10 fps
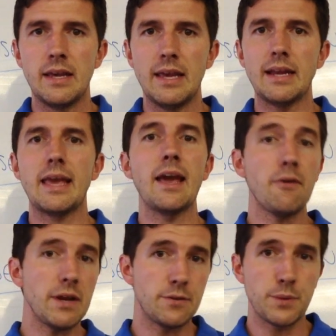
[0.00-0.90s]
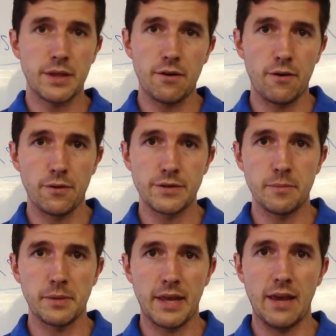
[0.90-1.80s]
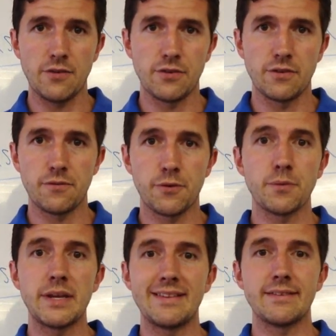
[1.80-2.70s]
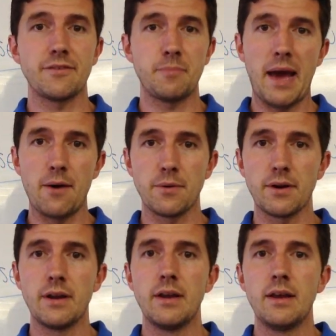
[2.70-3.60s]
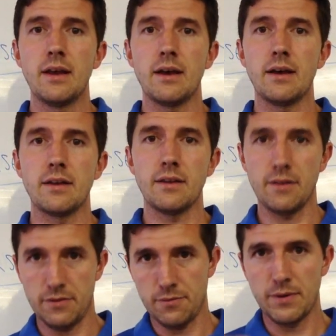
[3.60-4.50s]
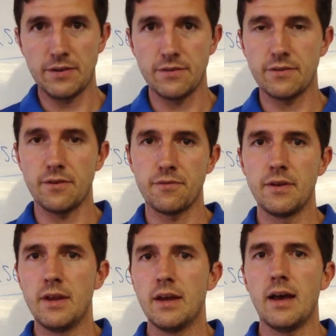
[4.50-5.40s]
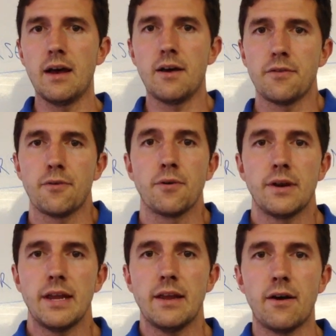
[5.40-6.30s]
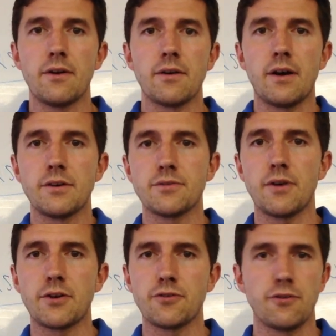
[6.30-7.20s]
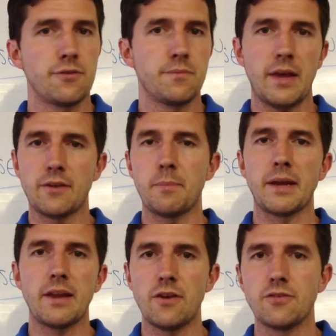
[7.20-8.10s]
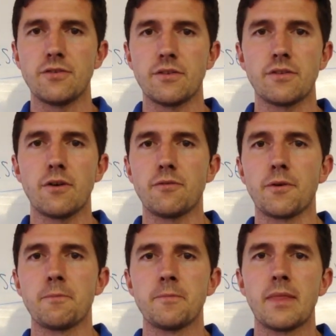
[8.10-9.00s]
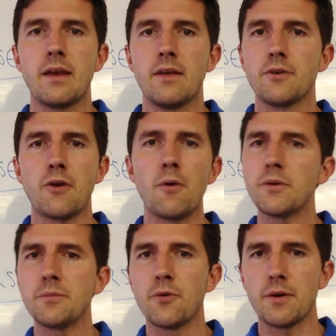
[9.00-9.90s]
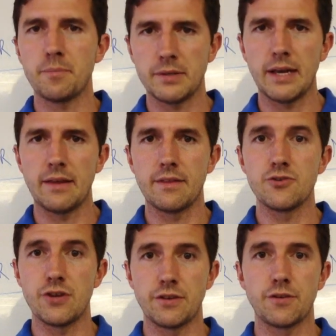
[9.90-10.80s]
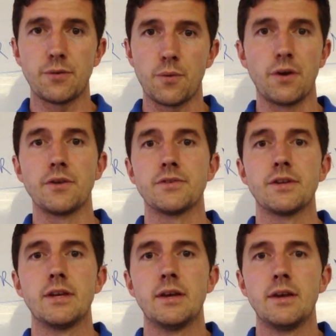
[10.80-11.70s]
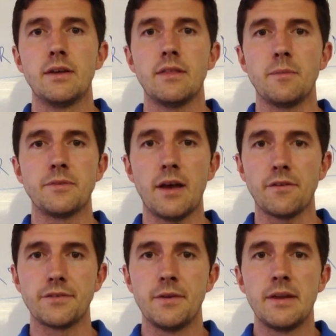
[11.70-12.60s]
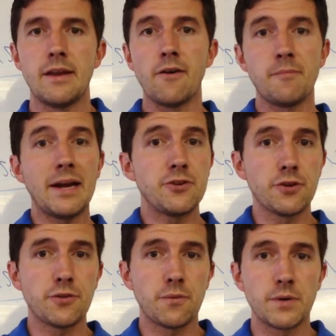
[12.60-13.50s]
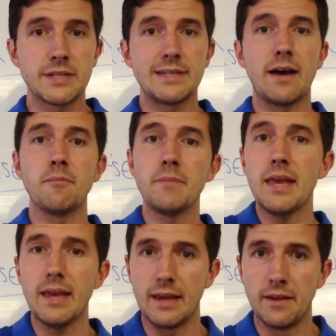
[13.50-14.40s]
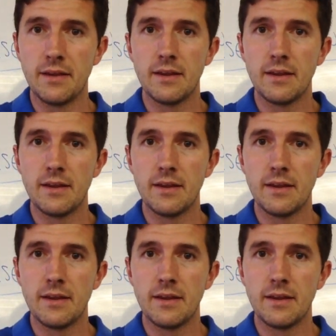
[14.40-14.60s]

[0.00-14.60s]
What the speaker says: it carries with it all those implications for reasons of power, the reasons of authority in our structure, expectations, and so forth. There's always more at play than just the words themselves. Now, if my children were to tell me,